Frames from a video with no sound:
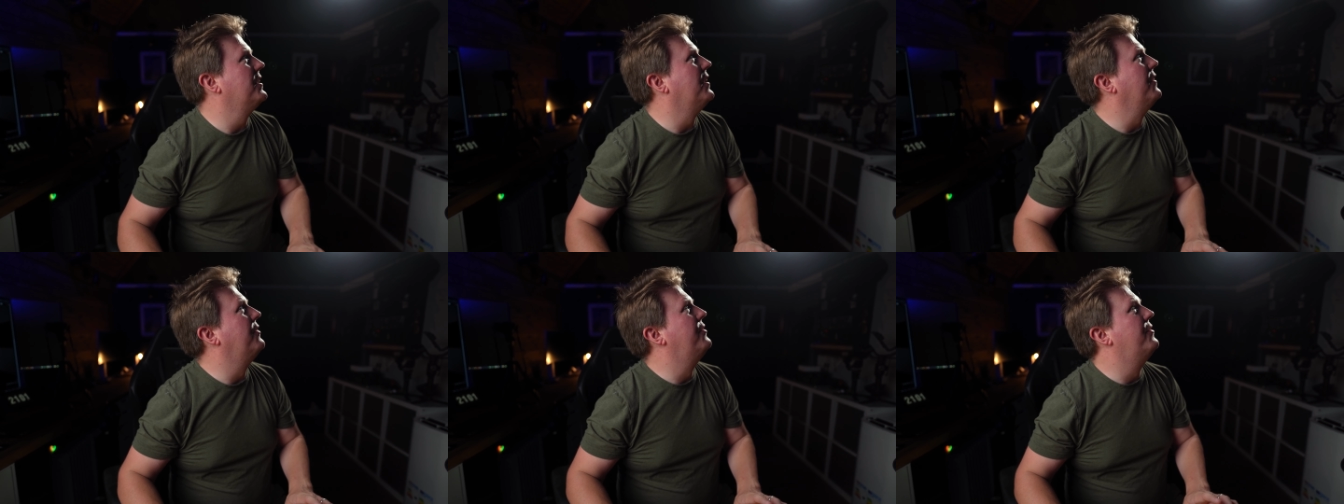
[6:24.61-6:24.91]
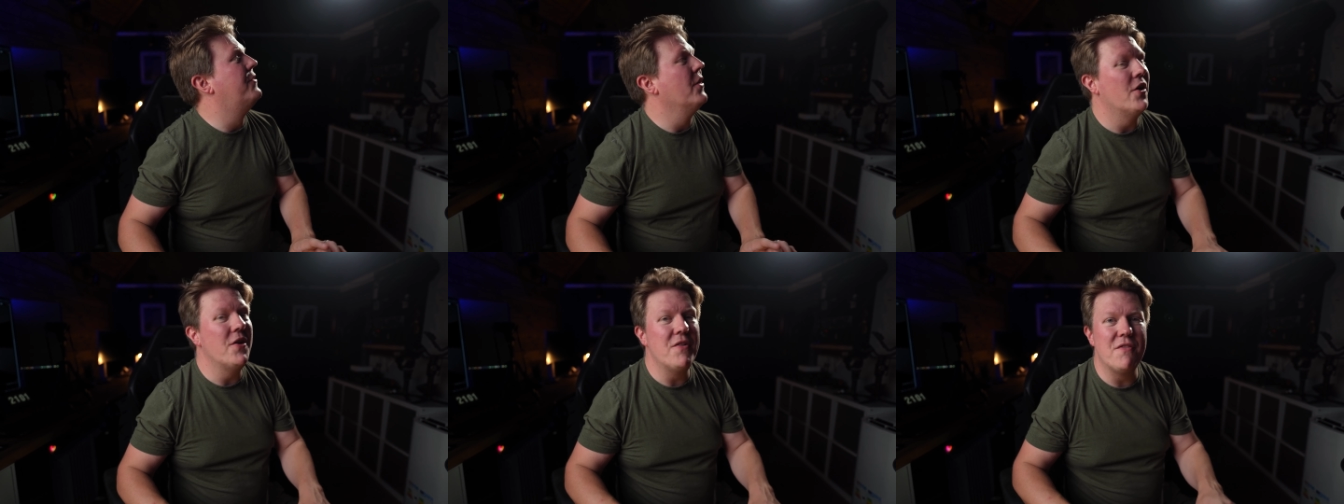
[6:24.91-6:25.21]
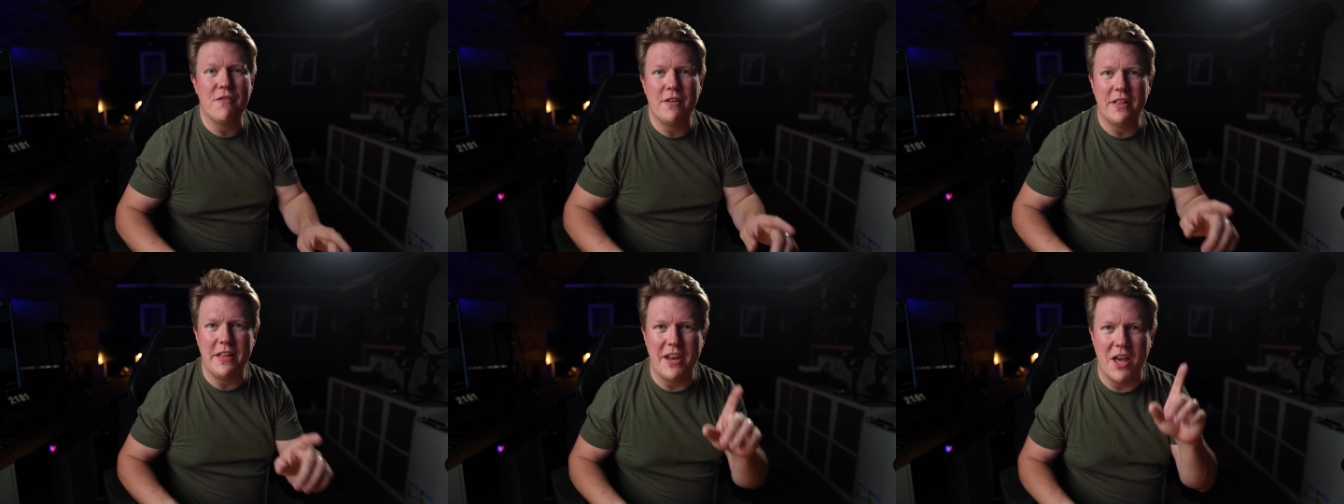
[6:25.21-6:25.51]
I
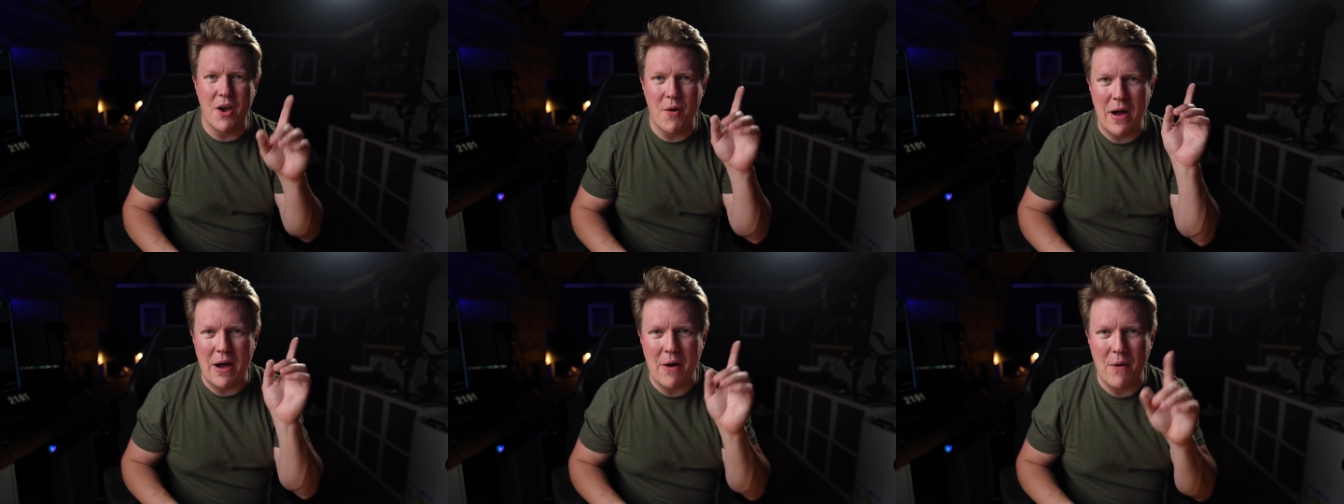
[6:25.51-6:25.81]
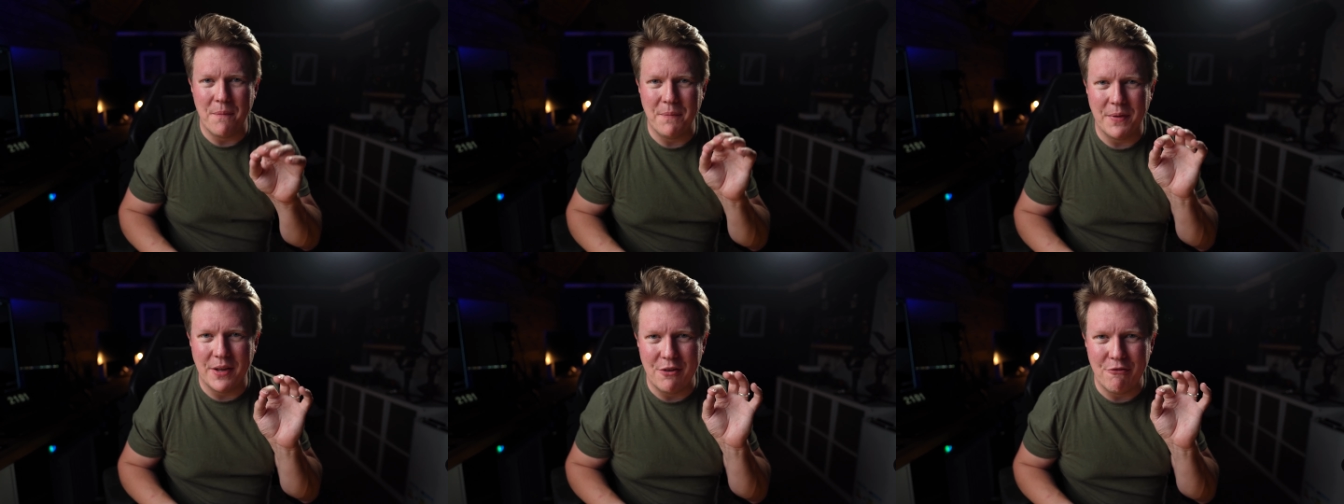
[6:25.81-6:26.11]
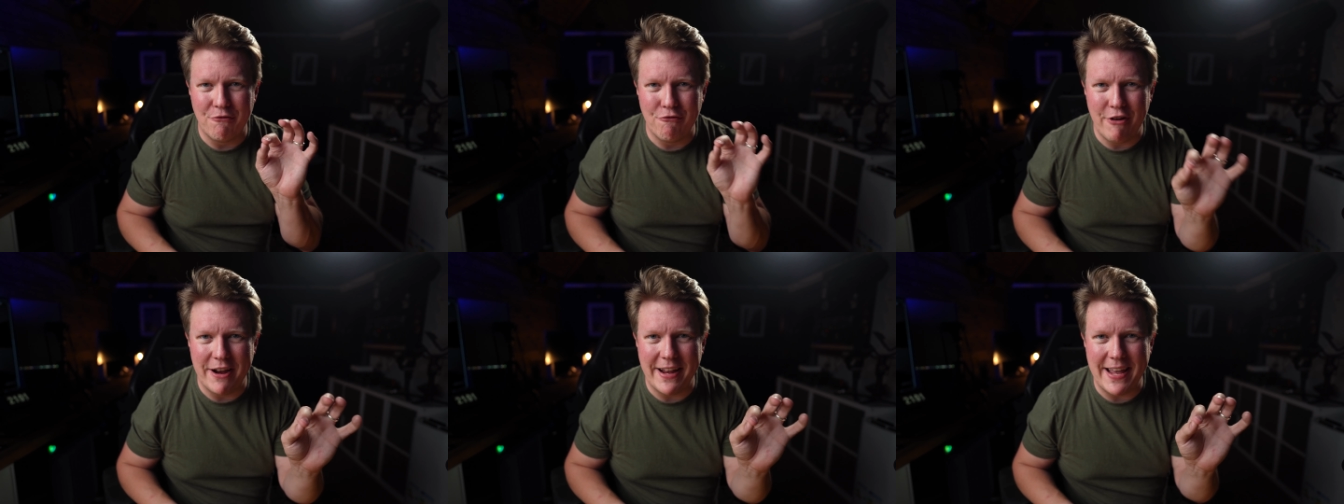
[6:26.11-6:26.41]
don't really know how I'm going to
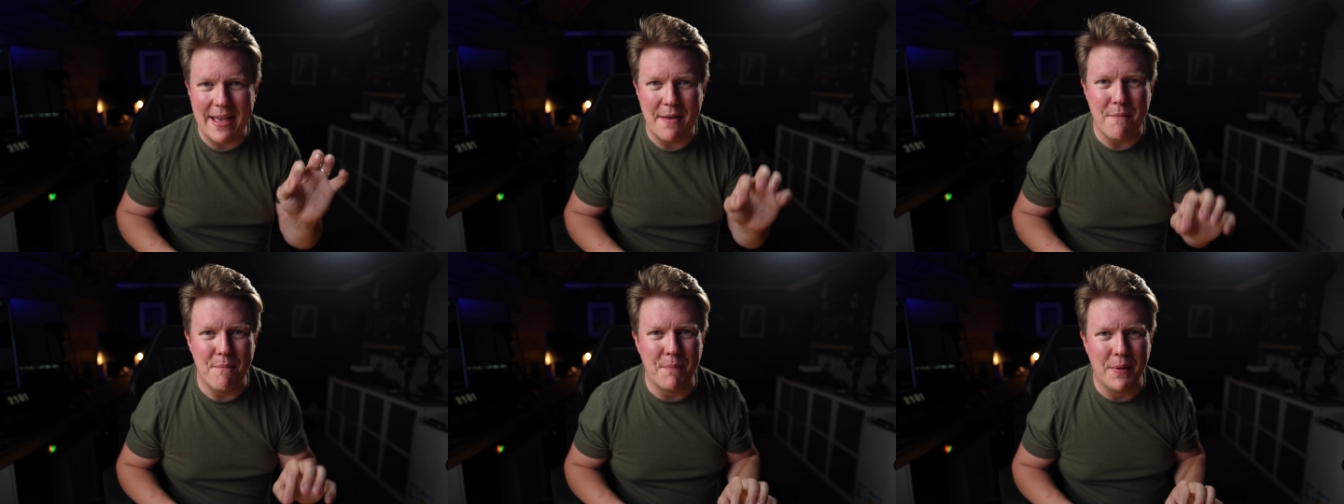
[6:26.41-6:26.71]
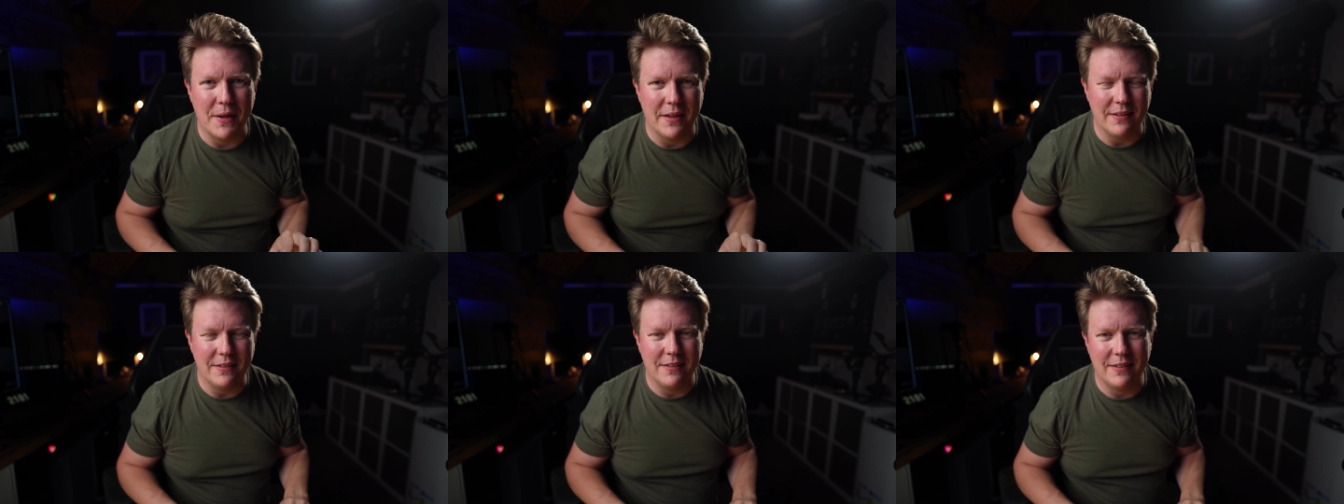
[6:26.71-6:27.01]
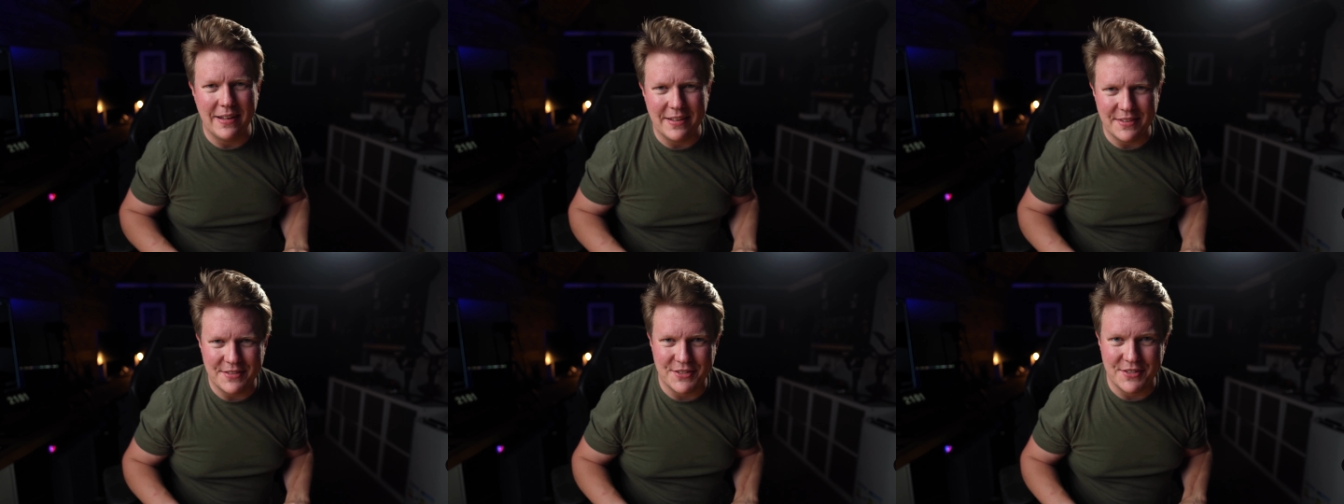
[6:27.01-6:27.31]
rig it, but
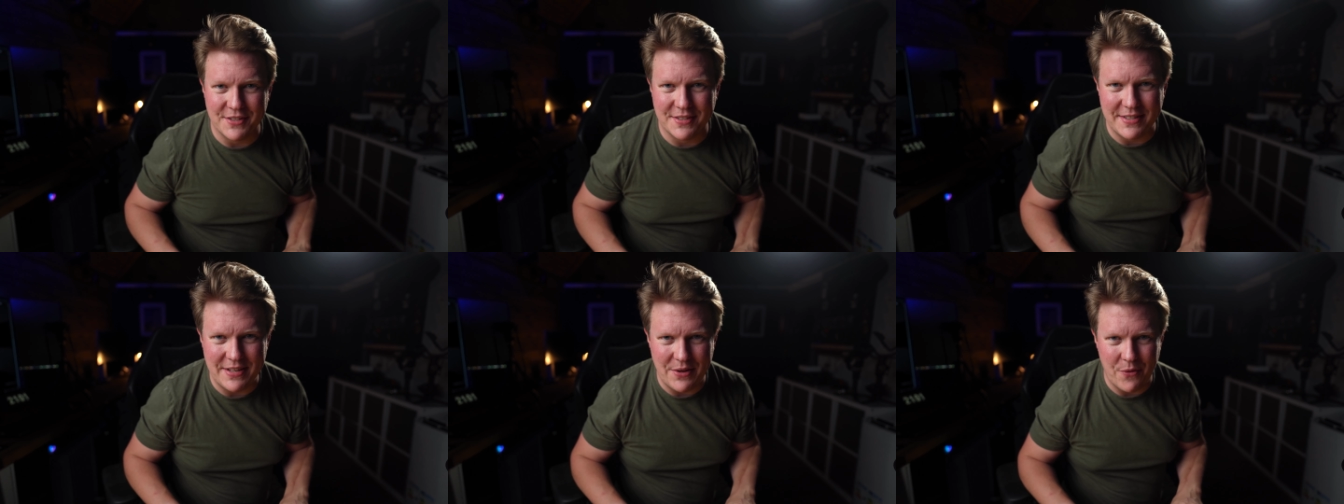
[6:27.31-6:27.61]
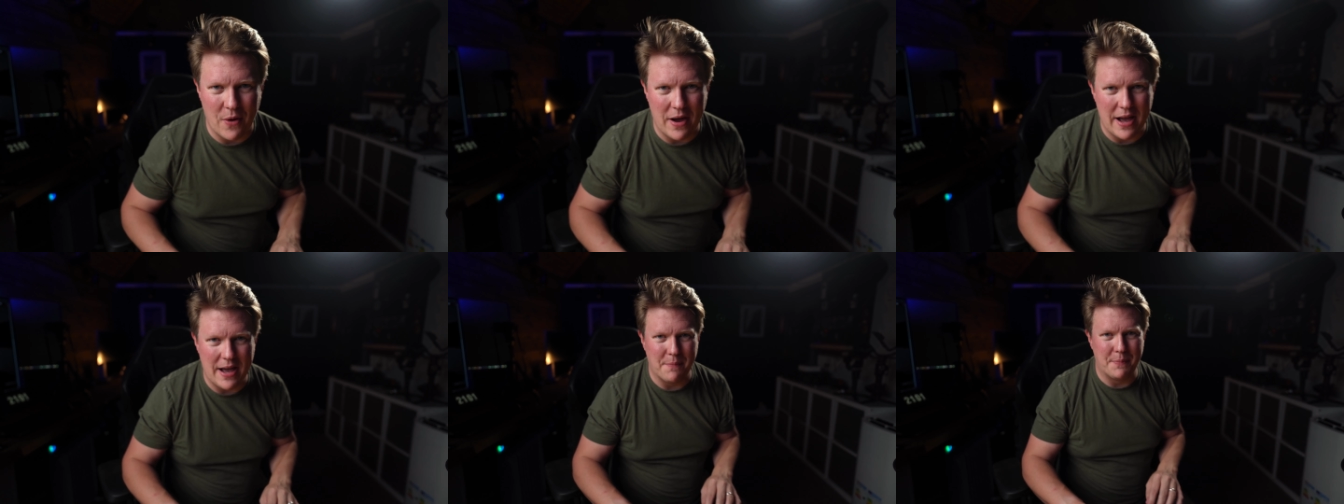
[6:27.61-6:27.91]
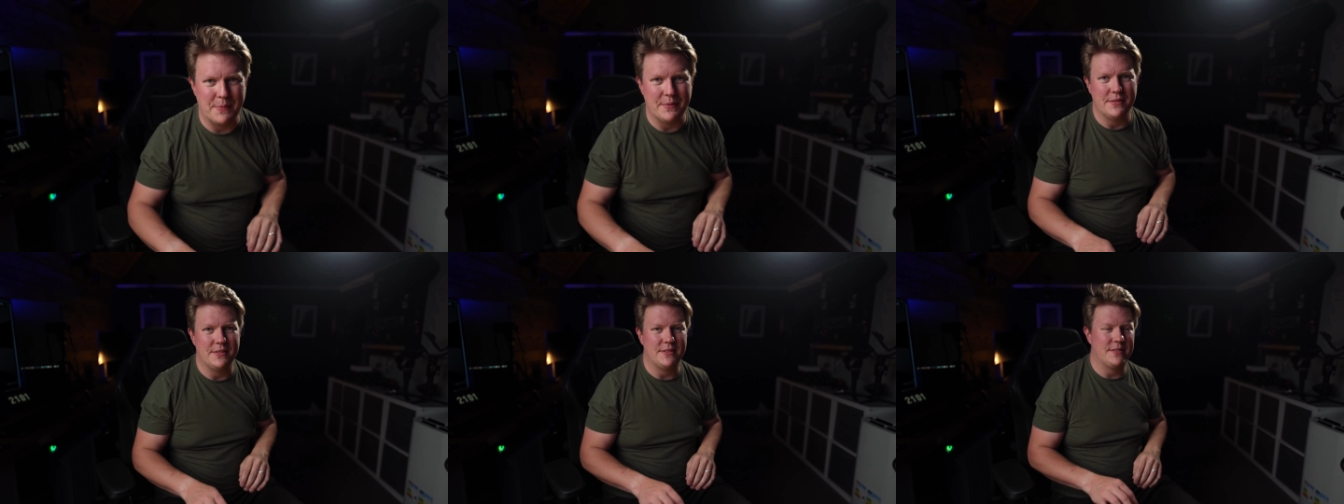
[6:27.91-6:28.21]
let's just see what
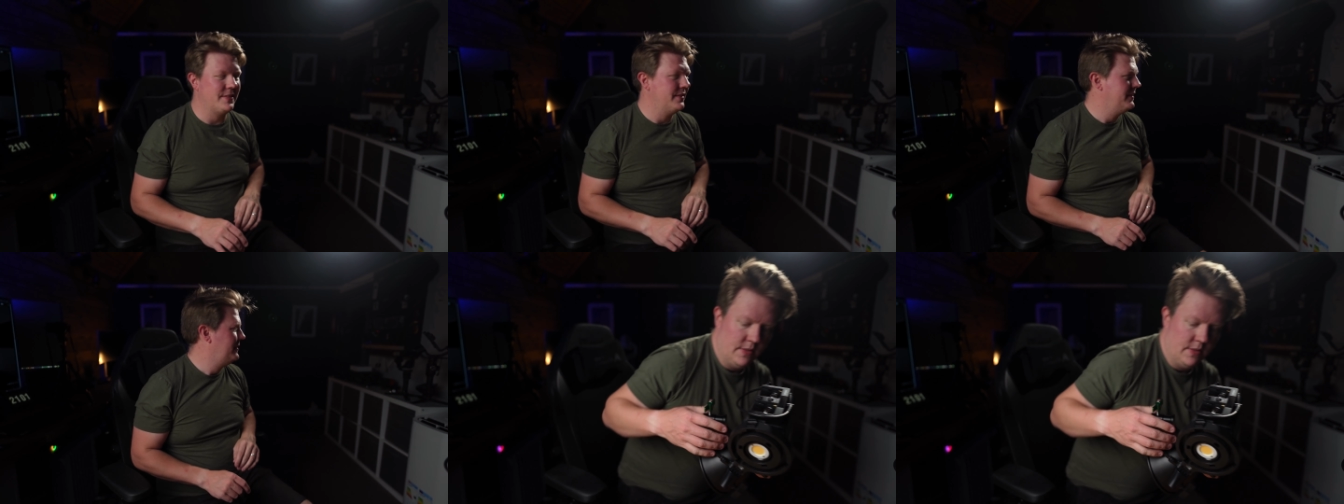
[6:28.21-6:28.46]
happens.